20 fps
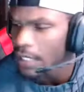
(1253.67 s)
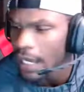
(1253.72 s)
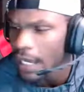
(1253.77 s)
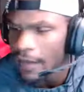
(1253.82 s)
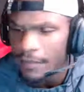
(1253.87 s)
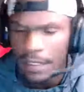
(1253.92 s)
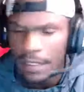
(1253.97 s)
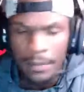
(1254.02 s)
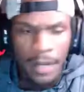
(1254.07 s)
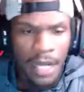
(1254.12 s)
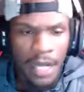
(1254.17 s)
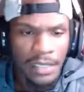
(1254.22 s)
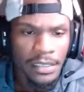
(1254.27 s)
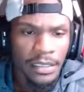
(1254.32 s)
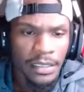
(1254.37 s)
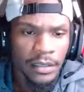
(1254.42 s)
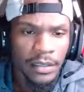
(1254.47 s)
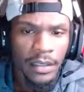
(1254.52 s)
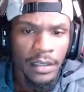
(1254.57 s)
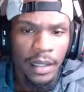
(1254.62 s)
I've done
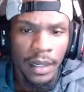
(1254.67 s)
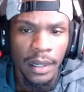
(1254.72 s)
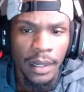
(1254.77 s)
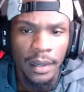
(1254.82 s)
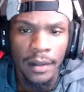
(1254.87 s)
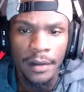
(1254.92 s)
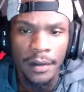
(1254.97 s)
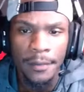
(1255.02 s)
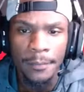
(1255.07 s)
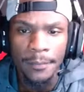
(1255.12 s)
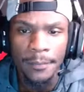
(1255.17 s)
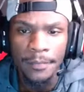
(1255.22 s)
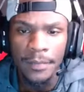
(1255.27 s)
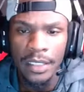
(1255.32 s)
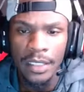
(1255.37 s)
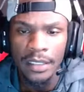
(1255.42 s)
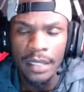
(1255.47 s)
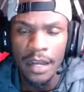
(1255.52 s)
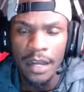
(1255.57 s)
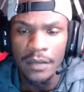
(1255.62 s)
boxing. In
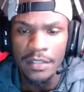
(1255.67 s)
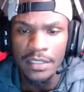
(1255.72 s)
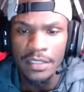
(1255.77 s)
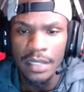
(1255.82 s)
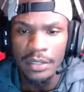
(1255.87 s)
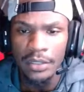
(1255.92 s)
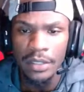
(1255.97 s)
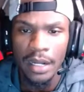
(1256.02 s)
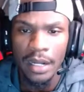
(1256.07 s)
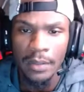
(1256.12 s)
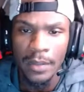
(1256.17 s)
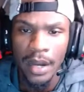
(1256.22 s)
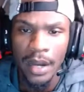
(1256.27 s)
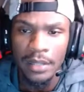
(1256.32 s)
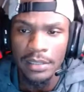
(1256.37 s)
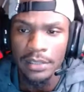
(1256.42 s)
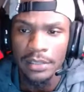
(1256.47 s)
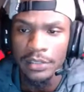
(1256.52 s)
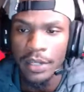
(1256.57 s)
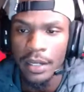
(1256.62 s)
the offseason, I do a lot of
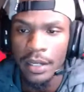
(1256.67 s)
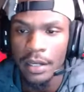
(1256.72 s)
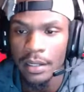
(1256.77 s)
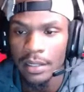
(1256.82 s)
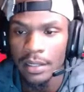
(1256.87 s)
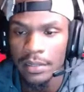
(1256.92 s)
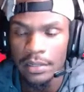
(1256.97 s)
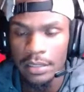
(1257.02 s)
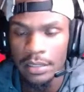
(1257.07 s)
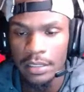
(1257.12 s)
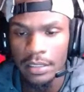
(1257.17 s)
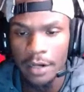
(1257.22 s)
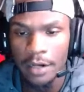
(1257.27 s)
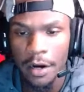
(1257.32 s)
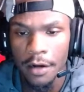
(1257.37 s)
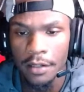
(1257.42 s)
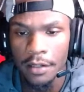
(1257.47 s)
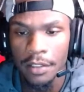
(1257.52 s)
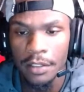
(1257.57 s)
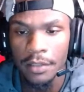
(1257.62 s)
boxing training because it's a good
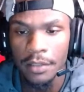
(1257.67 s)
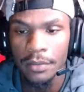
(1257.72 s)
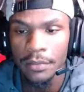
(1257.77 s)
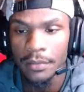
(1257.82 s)
cardio,